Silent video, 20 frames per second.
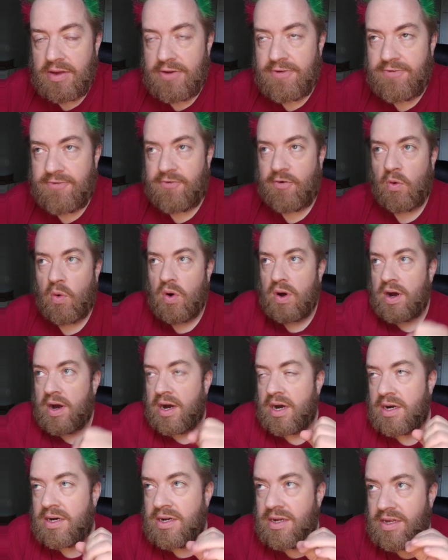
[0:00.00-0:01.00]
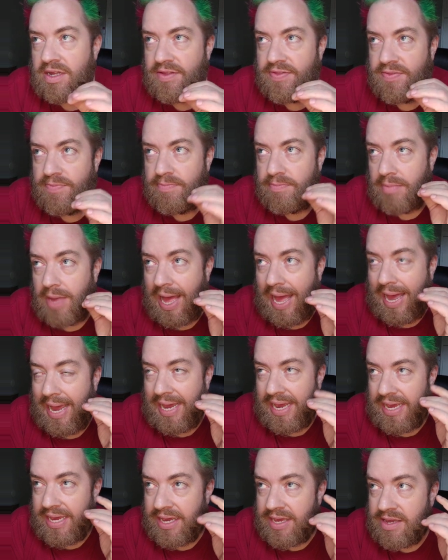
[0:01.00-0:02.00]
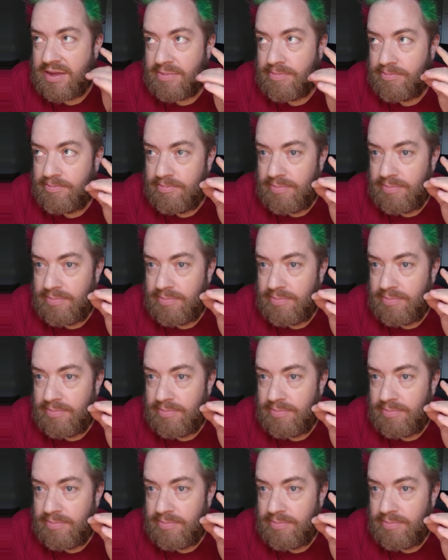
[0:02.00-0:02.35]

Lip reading: for my